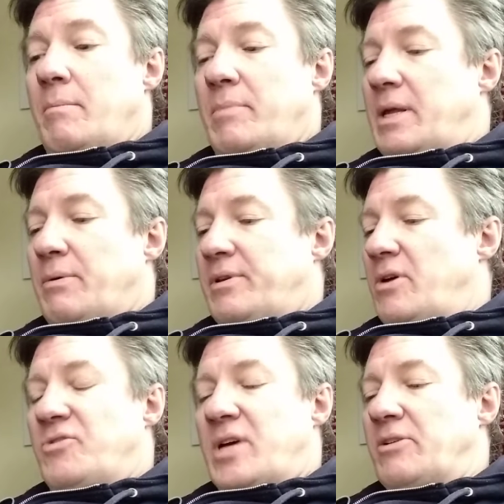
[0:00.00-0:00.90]
But there was no
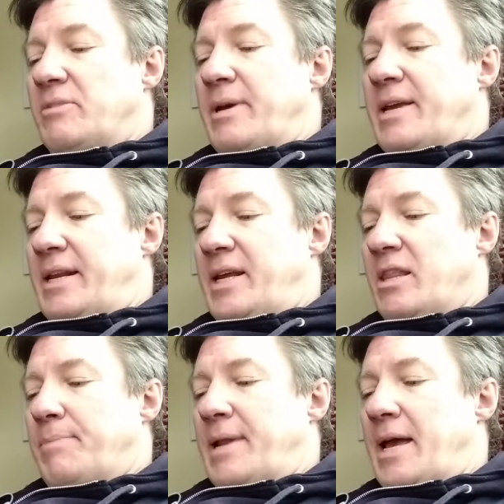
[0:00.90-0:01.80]
time to make any
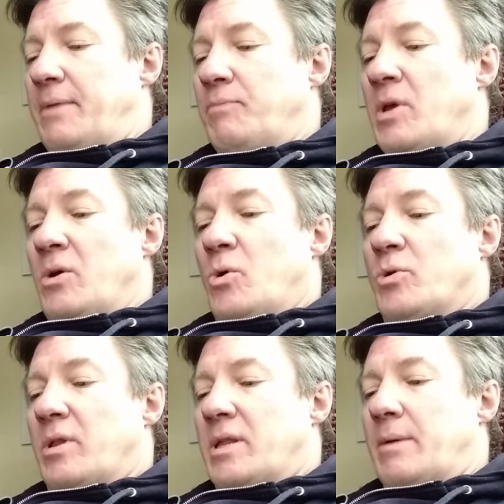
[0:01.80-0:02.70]
other plan, or
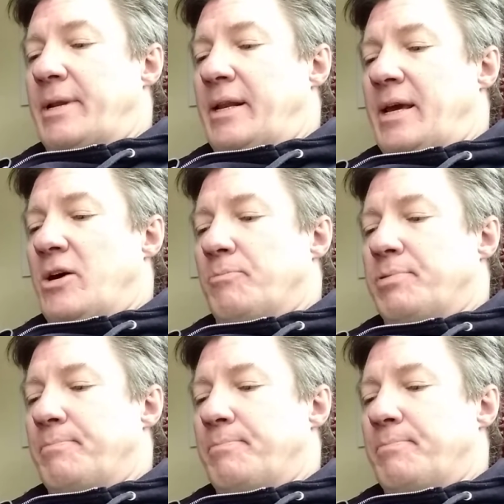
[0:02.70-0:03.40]
to summon any help.